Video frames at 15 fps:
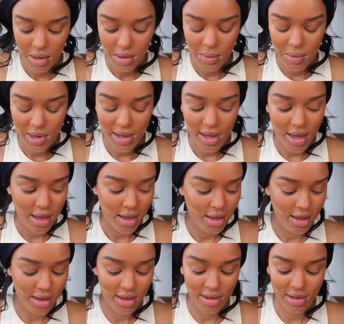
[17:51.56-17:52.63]
But yeah,
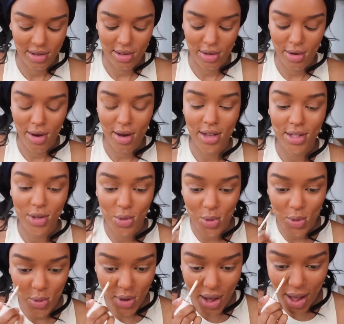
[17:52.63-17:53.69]
you guys are all